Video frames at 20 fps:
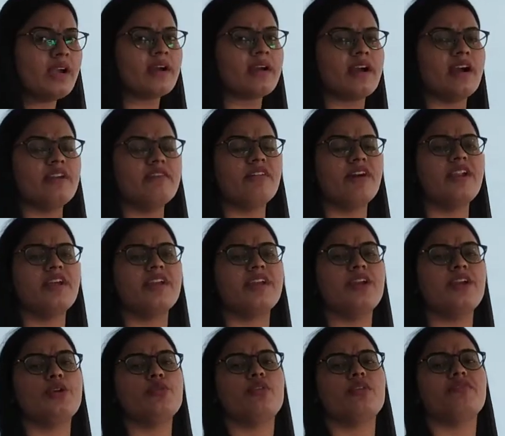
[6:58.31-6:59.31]
convert it
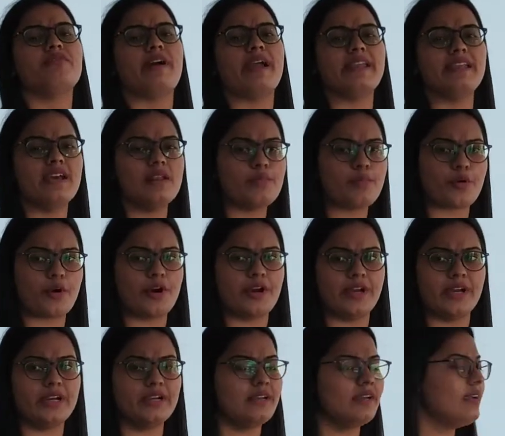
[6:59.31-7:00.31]
into a final product,